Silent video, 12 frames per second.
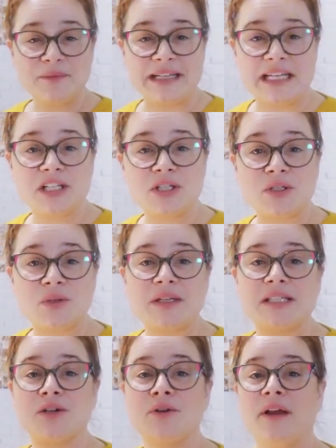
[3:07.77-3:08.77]
first thing we need to
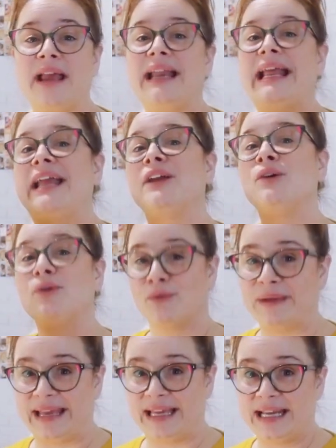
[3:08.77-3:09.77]
do is create a
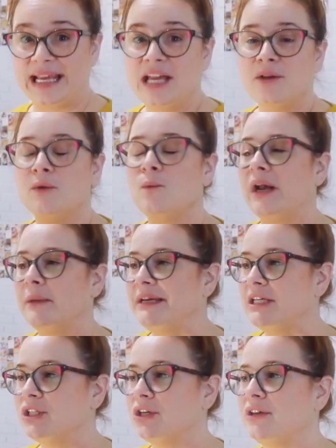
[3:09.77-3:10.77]
grid. We
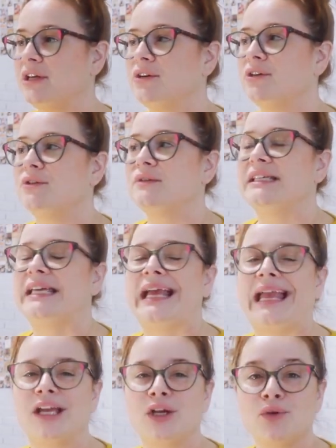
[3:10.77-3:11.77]
wanna make sure that you're
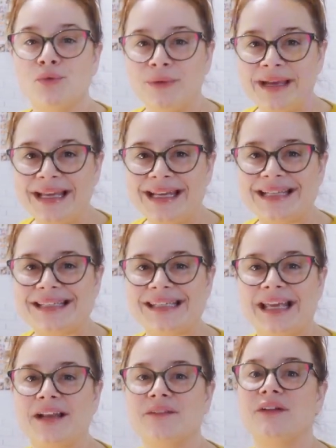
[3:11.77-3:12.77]
using a grid
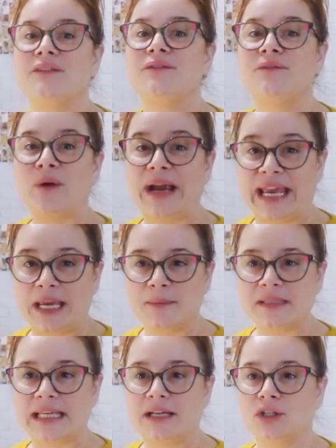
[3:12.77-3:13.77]
instead of
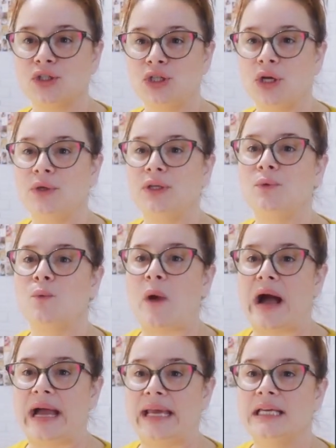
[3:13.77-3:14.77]
frames, and I'll show
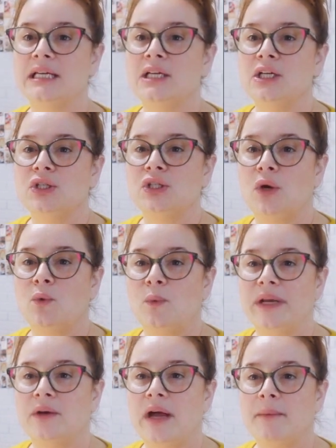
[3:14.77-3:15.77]
you why.
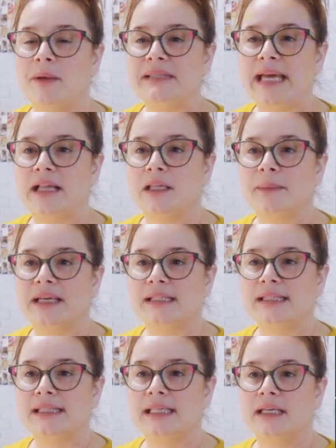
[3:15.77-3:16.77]
So when you come up to
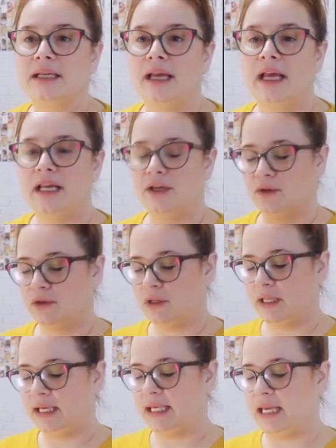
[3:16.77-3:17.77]
elements and
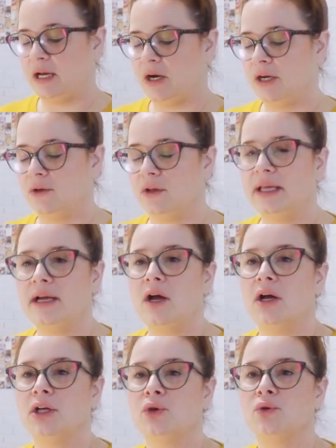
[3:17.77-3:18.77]
you'll click here, you'll
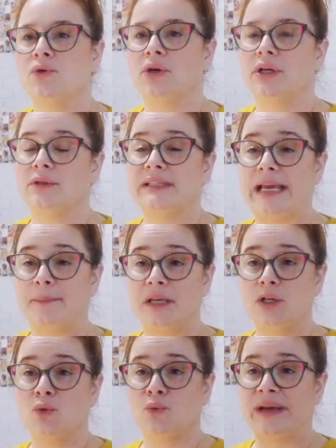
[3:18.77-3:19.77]
click on, or you'll
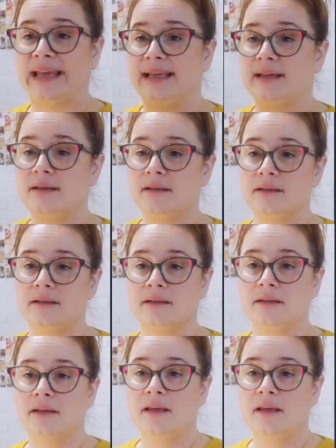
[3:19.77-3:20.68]
type in grid,